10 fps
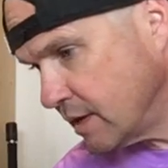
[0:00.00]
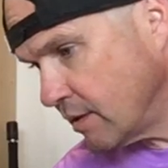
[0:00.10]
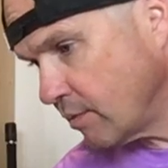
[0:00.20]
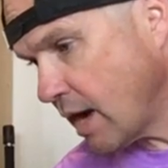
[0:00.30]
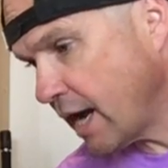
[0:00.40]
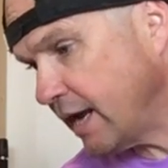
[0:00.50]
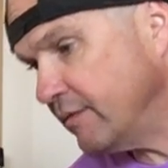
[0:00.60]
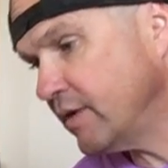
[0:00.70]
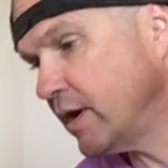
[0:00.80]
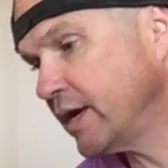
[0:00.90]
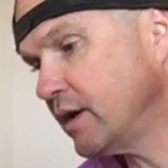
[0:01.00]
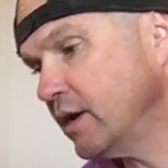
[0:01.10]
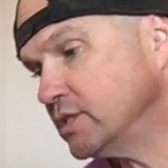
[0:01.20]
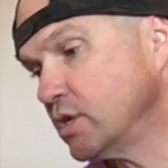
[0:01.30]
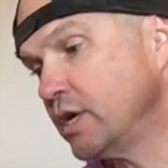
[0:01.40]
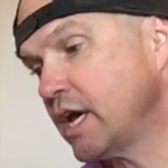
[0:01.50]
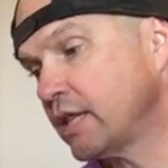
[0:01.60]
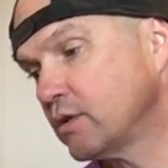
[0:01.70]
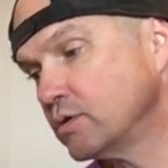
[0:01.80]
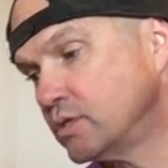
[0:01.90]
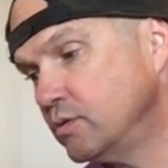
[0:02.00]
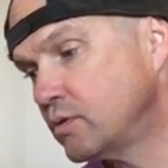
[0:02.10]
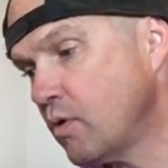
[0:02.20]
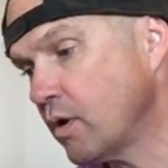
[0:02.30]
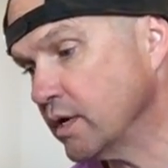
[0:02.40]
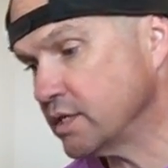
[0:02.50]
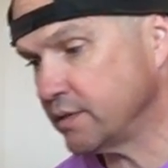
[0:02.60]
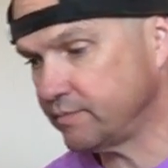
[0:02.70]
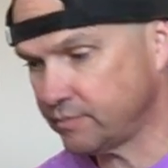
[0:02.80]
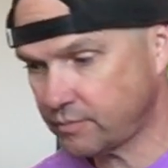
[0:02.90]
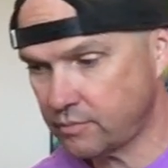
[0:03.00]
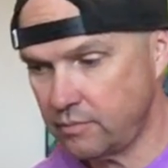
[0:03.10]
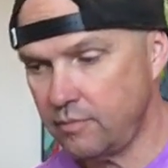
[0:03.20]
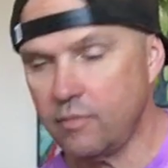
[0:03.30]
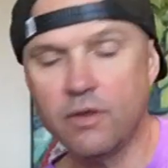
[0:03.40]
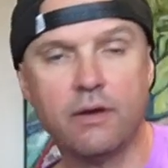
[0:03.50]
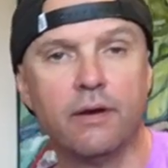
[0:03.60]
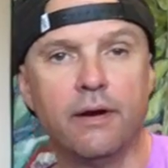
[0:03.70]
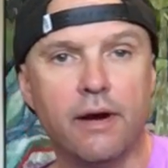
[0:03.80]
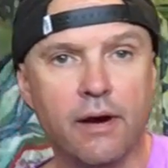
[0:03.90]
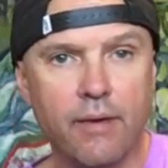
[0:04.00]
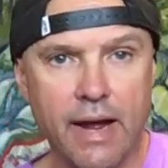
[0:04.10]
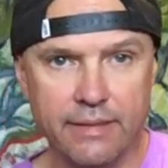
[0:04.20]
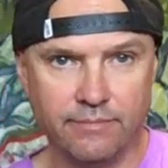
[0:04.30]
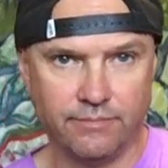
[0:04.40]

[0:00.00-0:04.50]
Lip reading: Alright, very good. So you got those 2 chords. Alright.